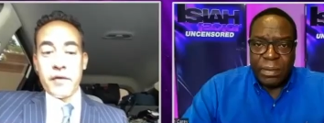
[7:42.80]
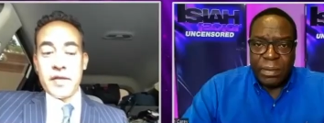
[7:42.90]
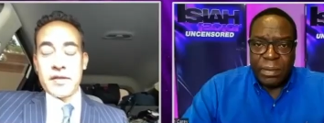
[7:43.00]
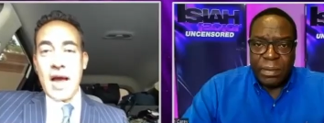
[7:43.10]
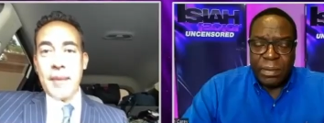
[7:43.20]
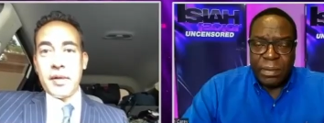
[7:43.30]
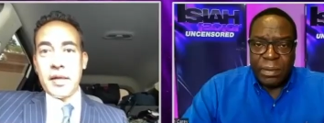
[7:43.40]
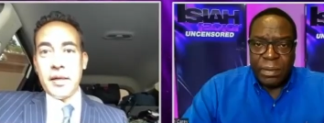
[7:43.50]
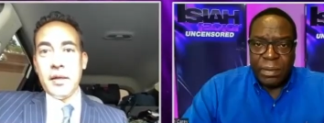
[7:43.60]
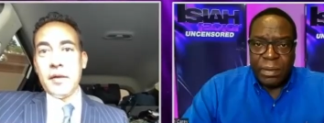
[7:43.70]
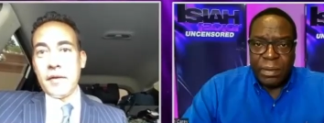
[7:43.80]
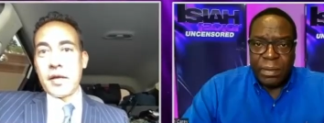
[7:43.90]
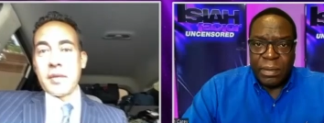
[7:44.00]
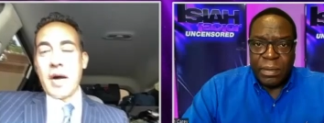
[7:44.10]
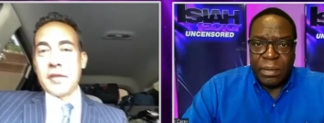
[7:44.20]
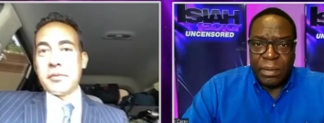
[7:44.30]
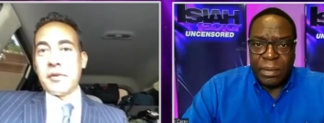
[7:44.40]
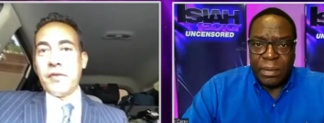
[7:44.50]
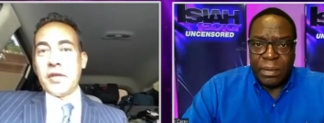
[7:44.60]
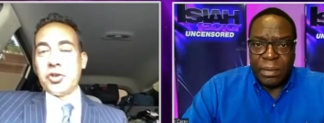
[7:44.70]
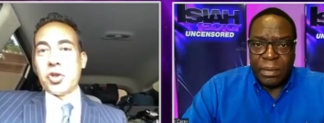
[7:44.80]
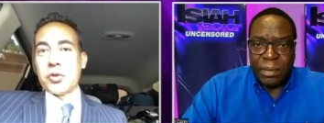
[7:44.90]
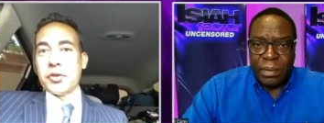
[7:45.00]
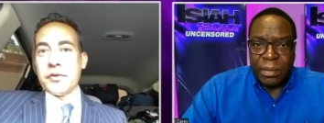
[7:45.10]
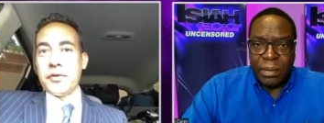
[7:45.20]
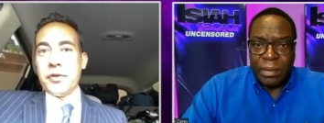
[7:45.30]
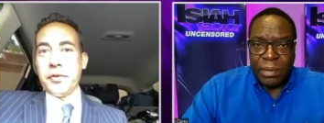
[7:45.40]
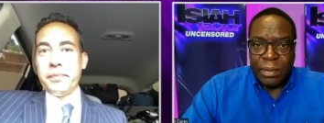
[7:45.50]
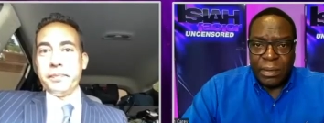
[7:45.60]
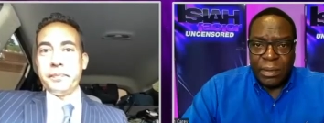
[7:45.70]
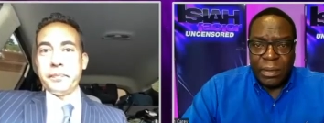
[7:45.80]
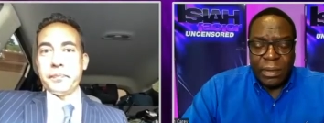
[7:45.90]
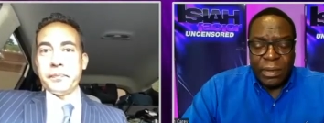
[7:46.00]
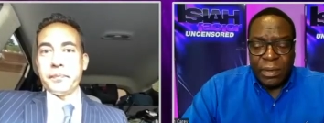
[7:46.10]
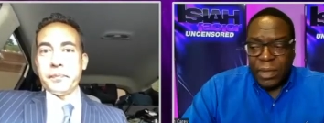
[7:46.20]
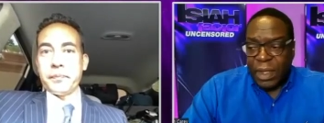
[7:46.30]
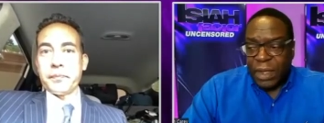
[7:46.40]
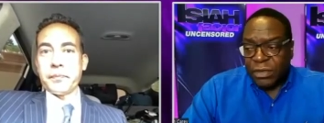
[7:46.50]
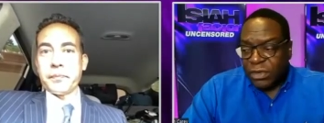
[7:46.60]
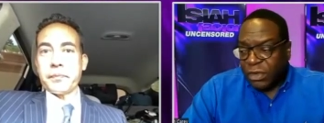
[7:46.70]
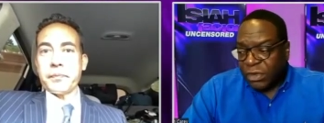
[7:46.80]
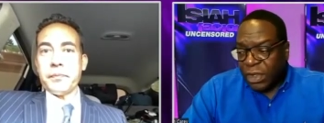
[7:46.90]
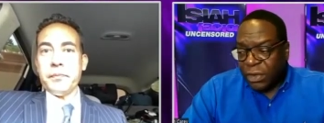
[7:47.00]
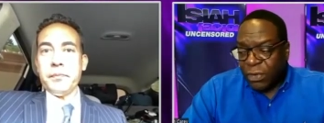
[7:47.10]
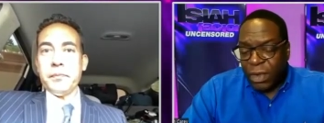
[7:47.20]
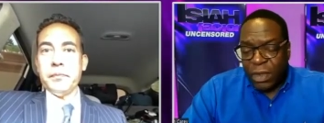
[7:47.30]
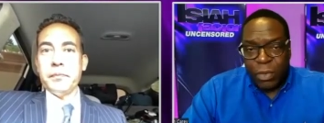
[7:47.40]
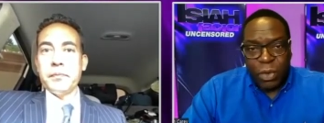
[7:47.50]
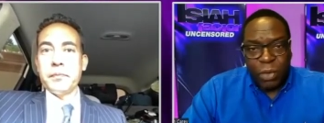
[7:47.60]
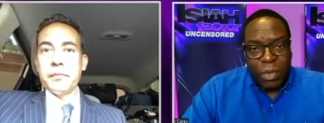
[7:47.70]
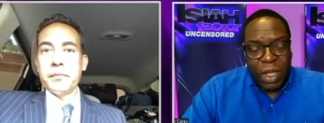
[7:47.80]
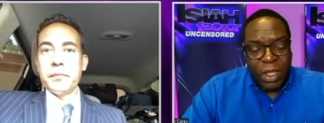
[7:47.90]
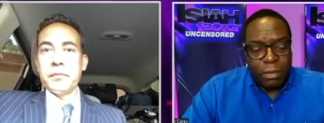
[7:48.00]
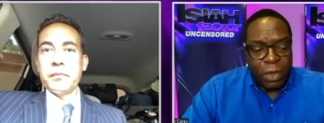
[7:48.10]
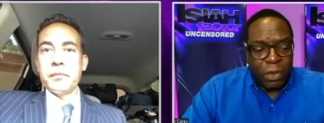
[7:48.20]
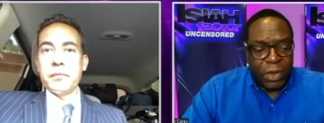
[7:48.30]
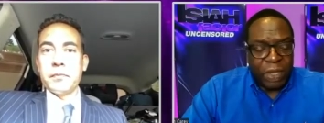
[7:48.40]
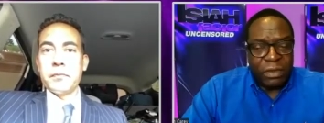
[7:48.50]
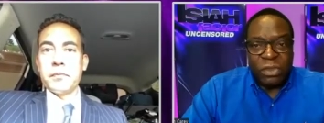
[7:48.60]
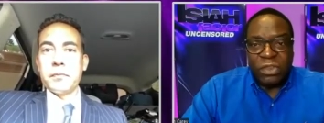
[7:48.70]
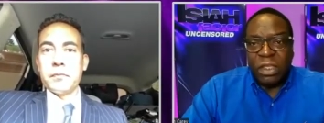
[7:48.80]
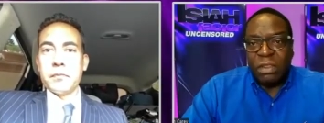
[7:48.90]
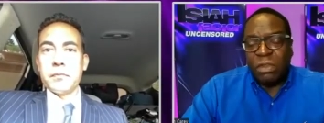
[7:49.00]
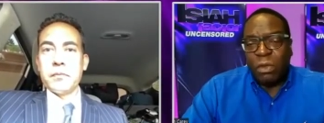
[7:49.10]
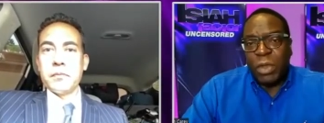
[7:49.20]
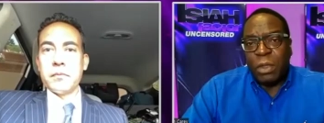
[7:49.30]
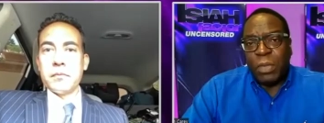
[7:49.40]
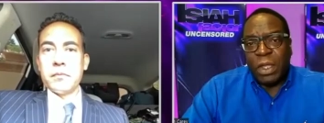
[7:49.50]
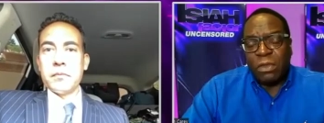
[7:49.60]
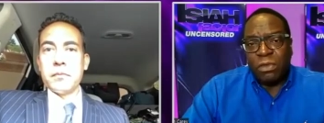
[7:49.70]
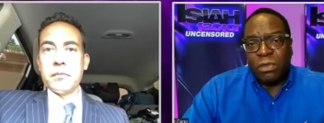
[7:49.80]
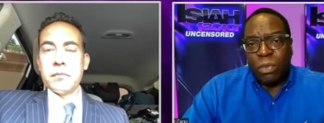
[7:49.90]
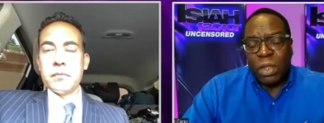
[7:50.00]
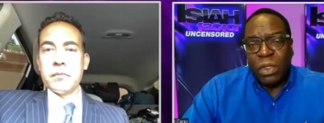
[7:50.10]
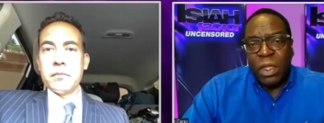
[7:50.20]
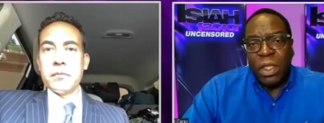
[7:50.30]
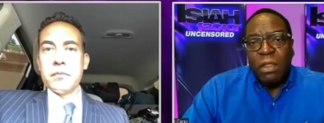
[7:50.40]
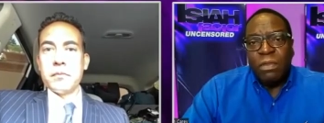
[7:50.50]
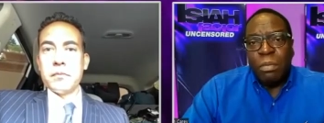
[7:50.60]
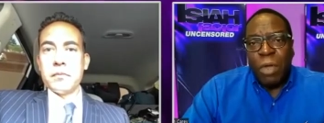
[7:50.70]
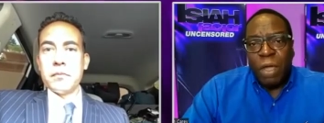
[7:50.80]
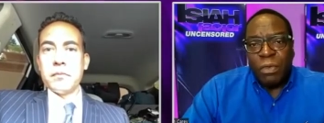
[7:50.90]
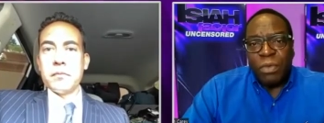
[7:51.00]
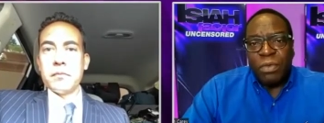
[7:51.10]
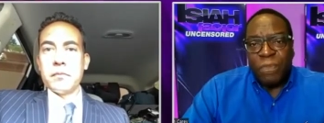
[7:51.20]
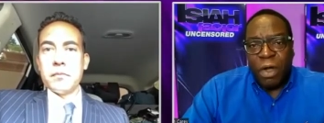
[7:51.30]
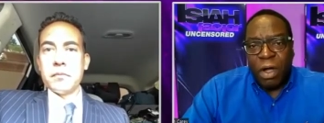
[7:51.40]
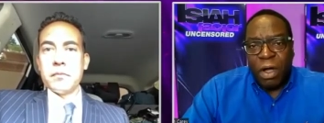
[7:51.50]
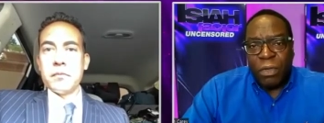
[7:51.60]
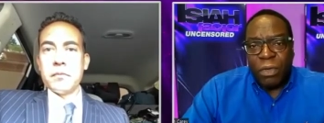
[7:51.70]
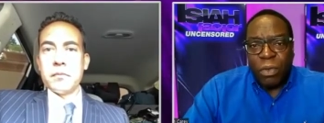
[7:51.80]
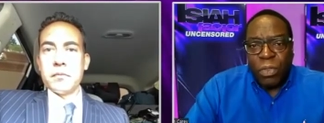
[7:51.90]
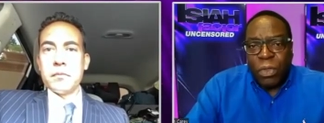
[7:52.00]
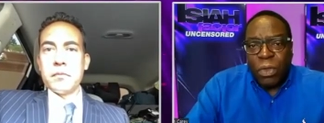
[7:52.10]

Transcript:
Speaker 1: of this happening, they could possibly face charges too
Speaker 2: that is just incredible and mind blowing. And you see so many pictures with the mother and father with